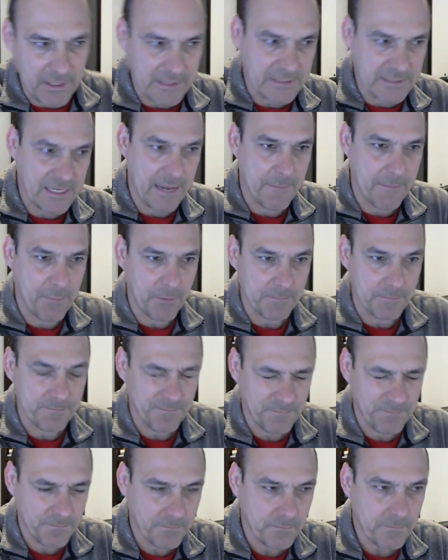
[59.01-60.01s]
example.
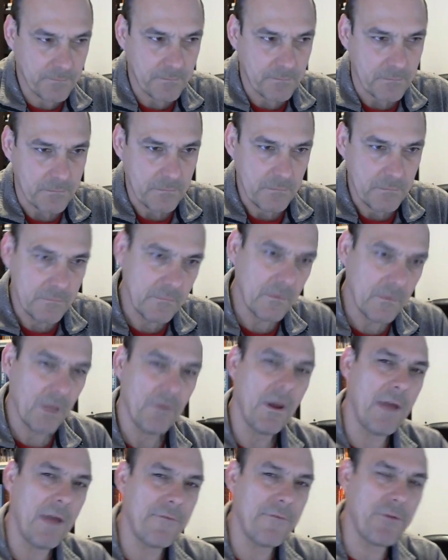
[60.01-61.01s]

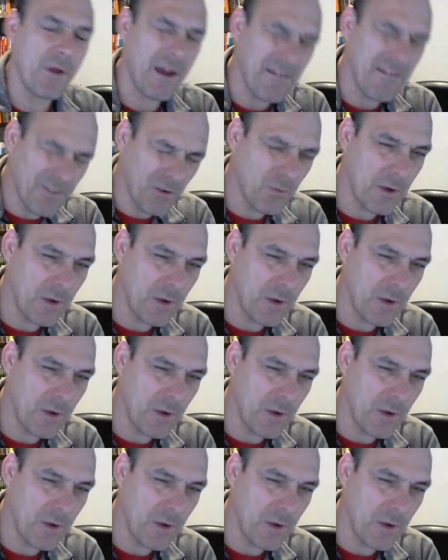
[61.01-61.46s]
If you ever